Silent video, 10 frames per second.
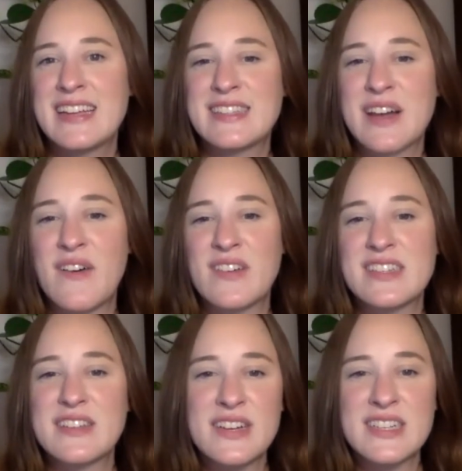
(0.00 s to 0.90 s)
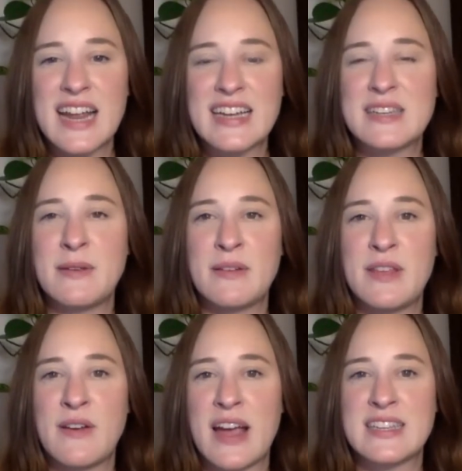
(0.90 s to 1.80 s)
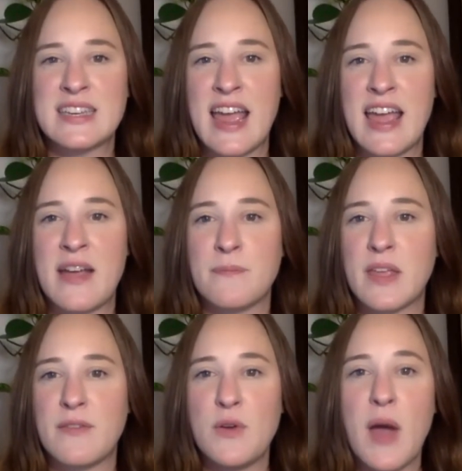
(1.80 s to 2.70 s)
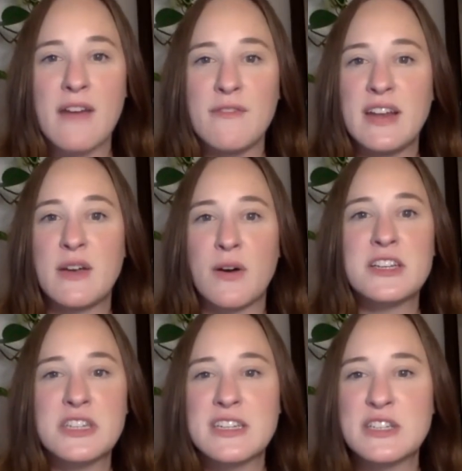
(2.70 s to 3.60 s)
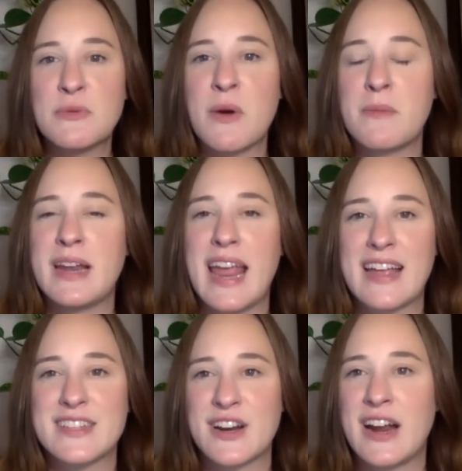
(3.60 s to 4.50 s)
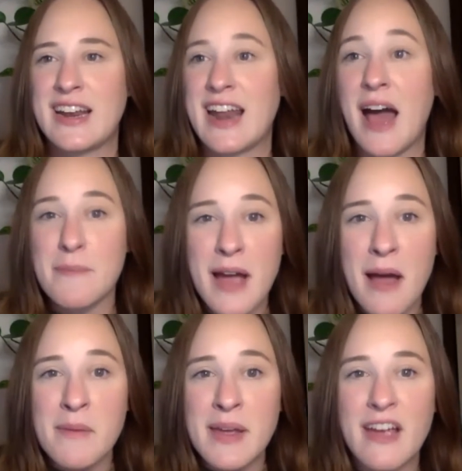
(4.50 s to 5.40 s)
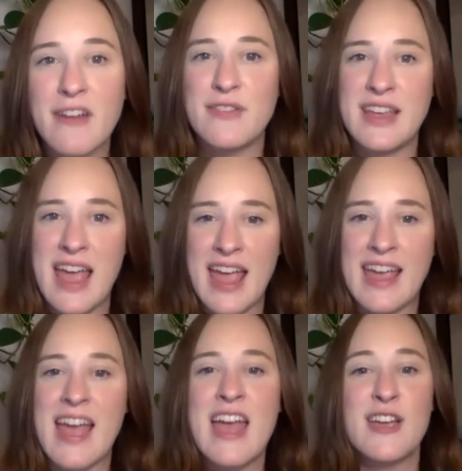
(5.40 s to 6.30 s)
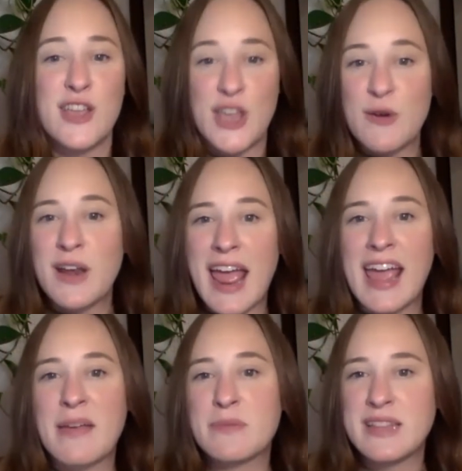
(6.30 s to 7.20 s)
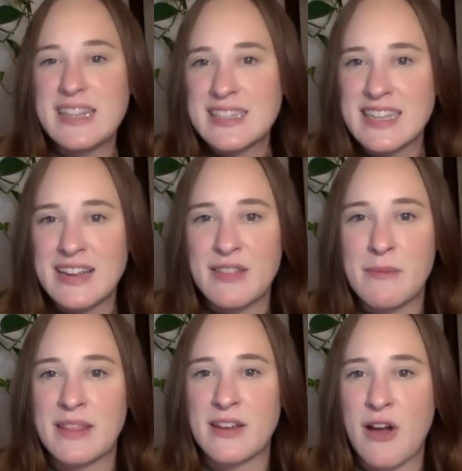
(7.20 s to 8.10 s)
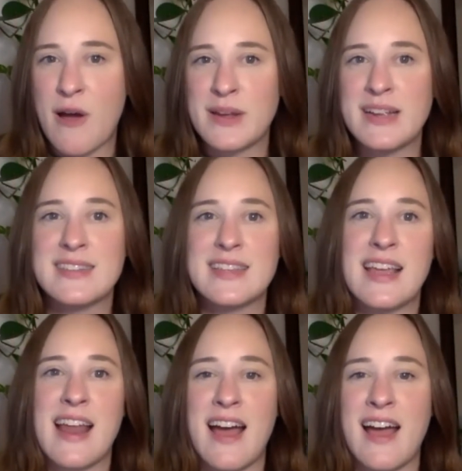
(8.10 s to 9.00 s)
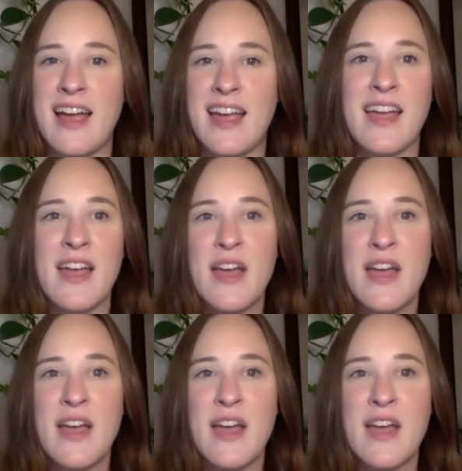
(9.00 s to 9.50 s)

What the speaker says: So exciting to be with you guys today. If you have any questions you want me to answer in an upcoming VA Q&A, please leave them in the comments and I